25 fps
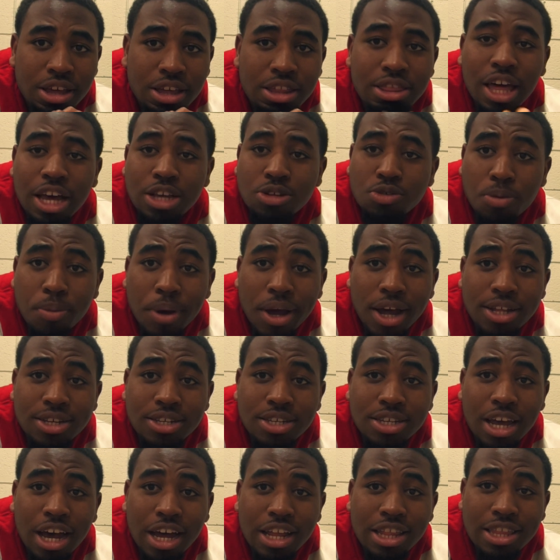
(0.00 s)
that's where my head
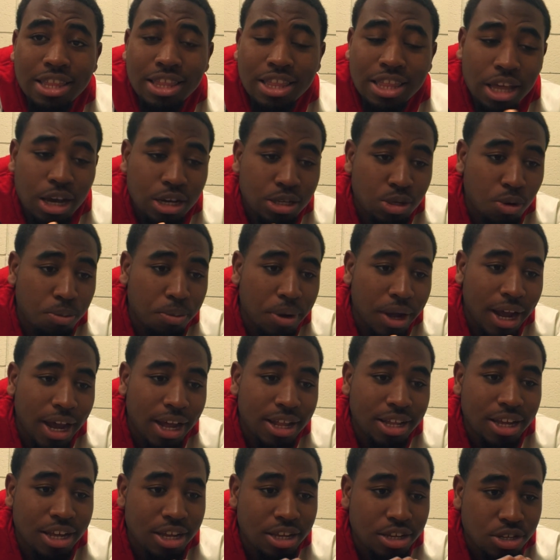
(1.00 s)
is at. That's where my
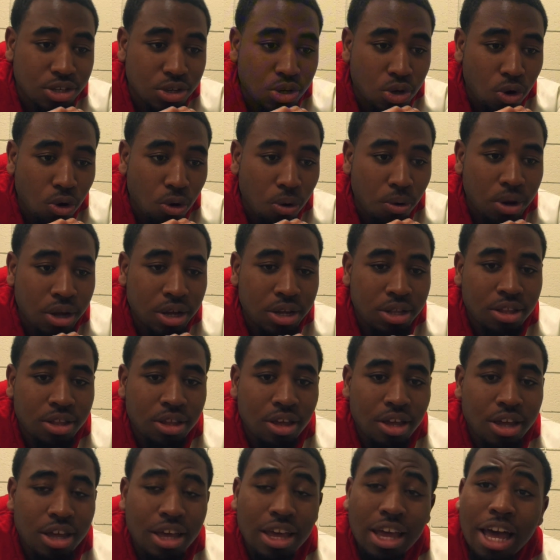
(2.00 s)
head is
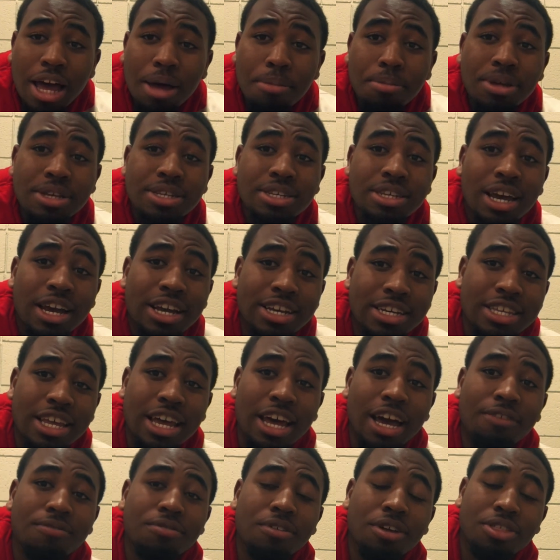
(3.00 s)
going. And besides, I
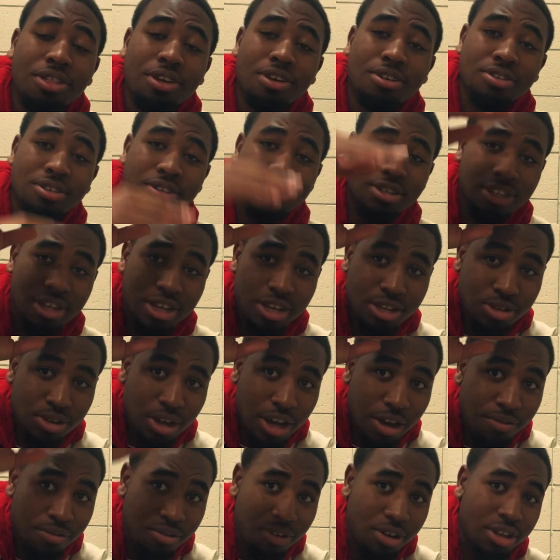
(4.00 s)
have nothing else to say. So
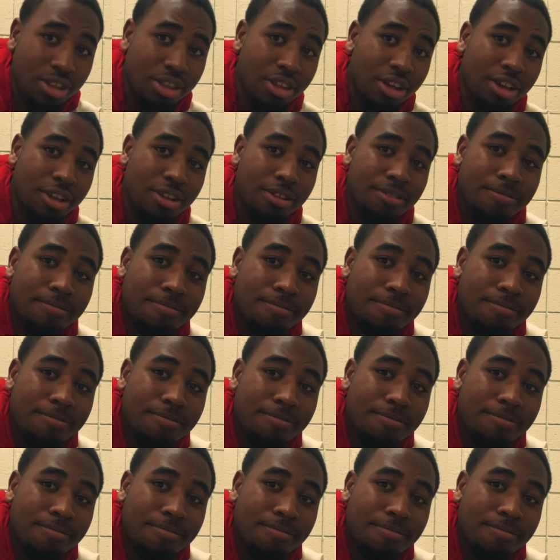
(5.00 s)
have a great day.